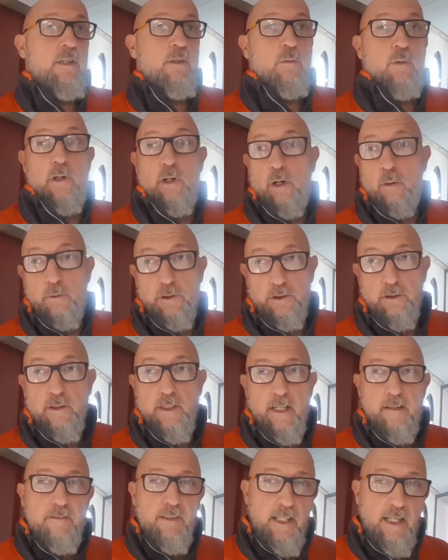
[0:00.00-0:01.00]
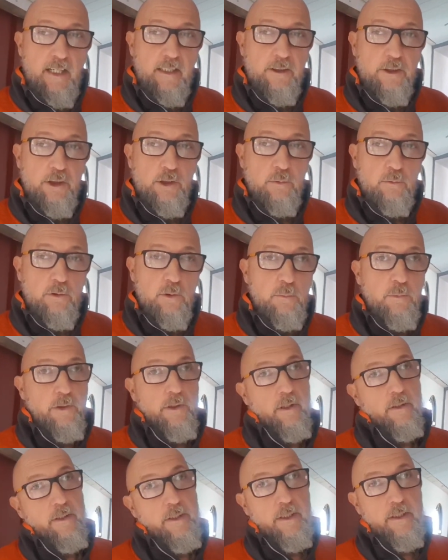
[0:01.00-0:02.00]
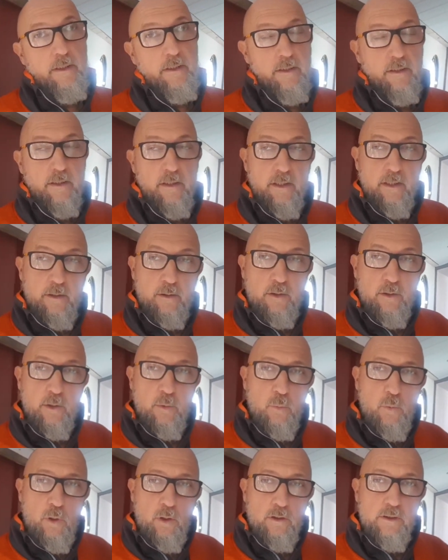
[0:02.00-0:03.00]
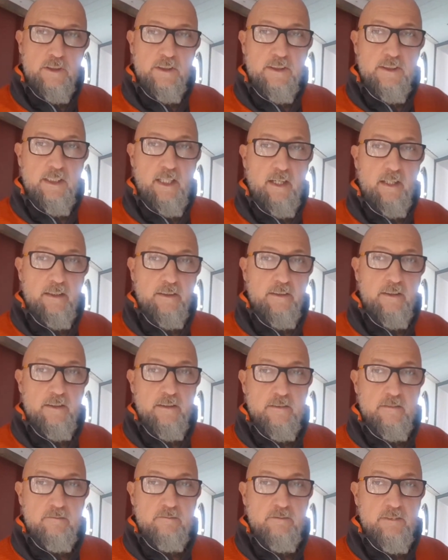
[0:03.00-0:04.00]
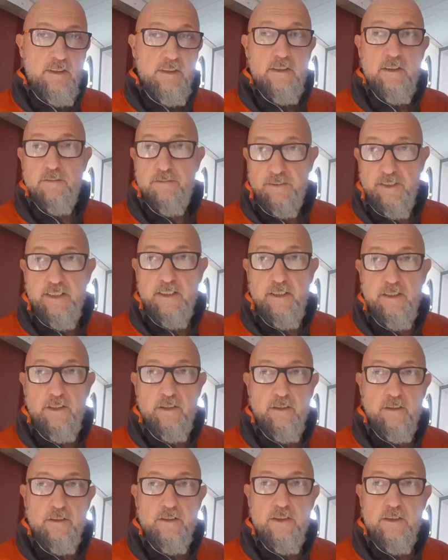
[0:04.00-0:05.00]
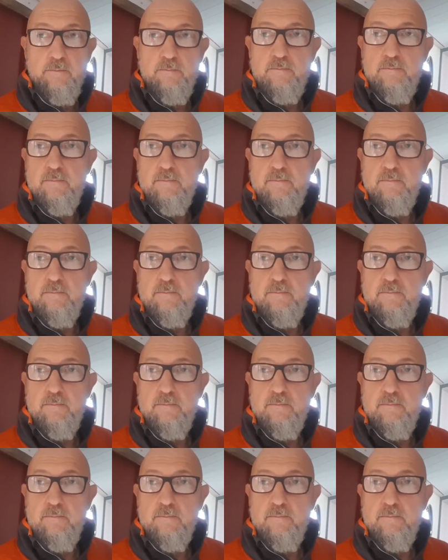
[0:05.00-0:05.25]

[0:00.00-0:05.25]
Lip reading: we're always going to have a hatch to open on the water side to feed the ducks.